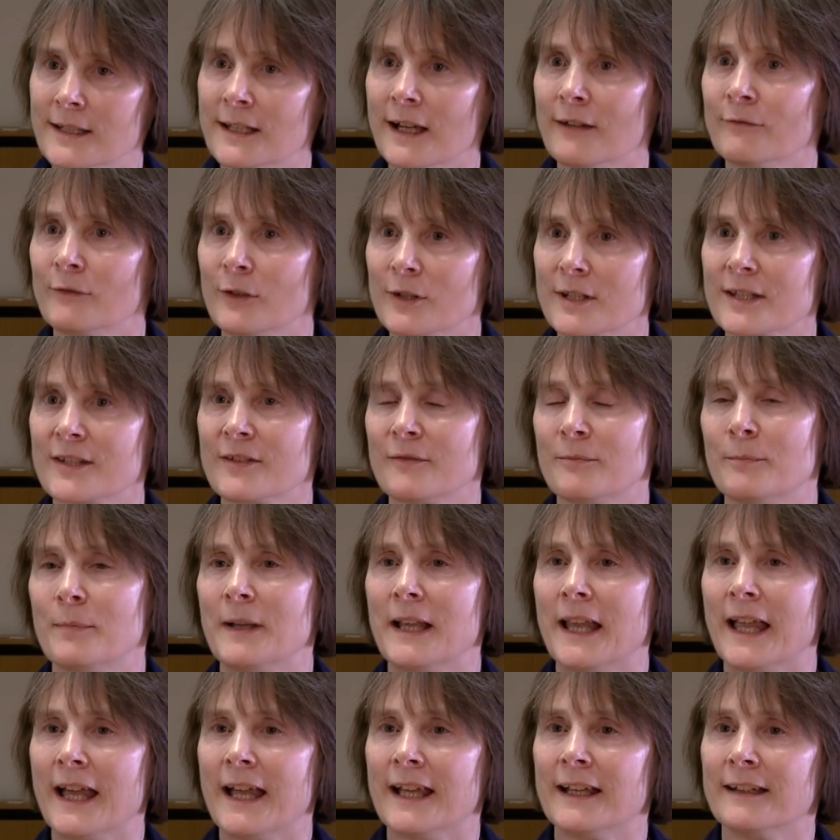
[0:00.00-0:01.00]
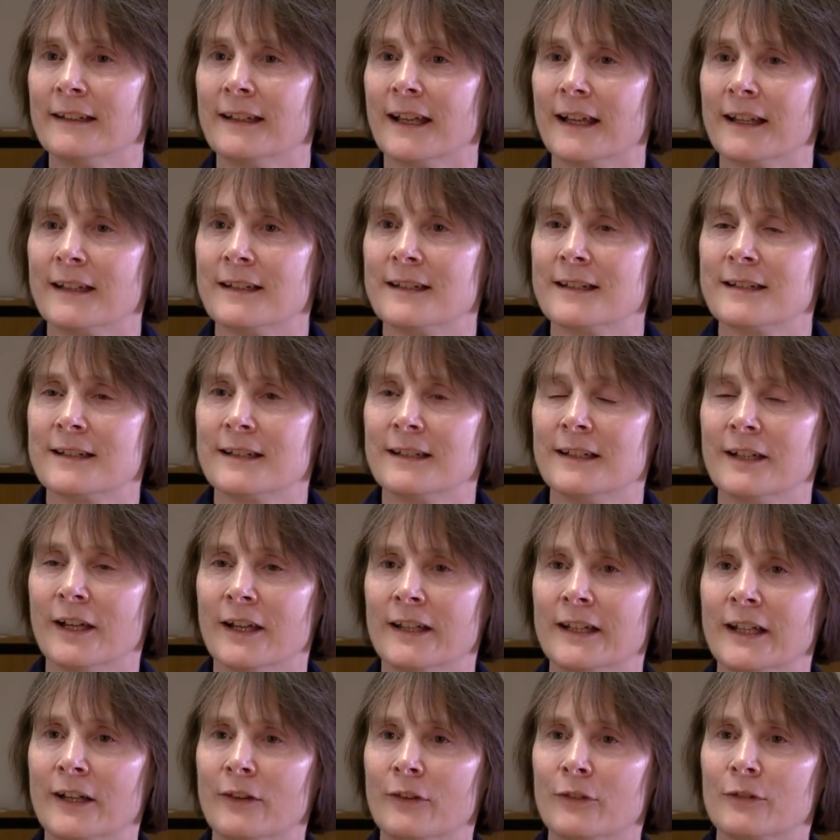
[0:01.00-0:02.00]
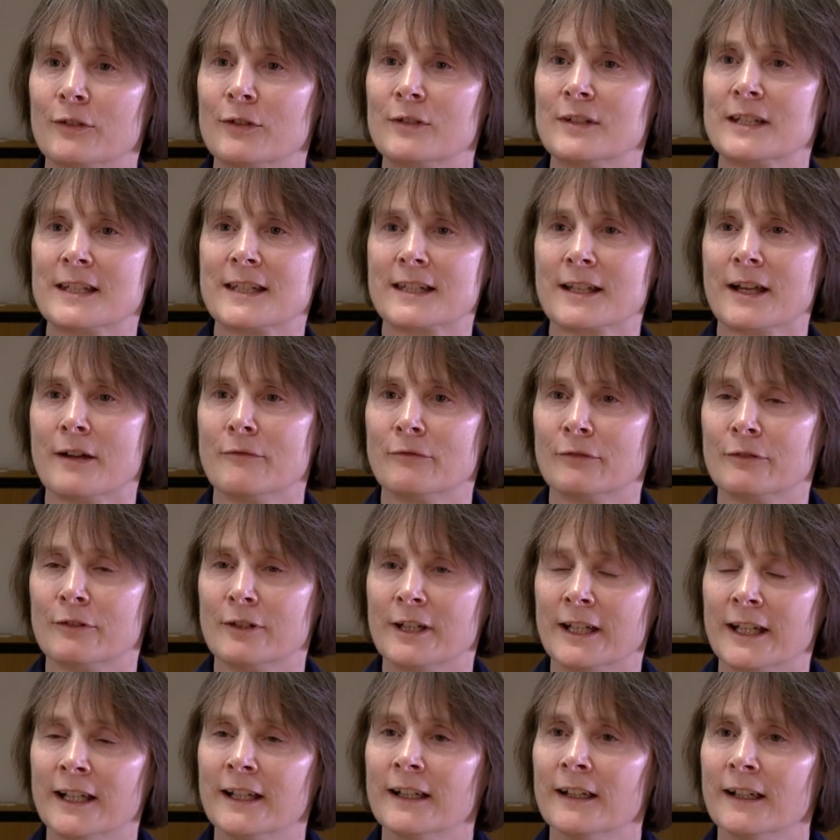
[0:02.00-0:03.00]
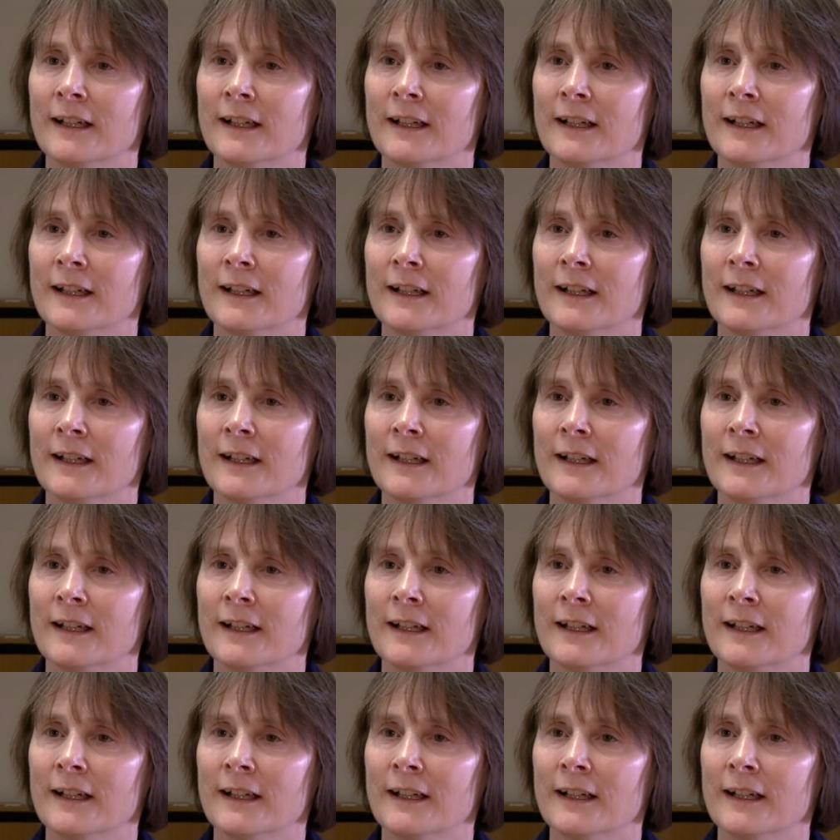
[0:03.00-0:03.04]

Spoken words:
to have lots of play and learning through discovery.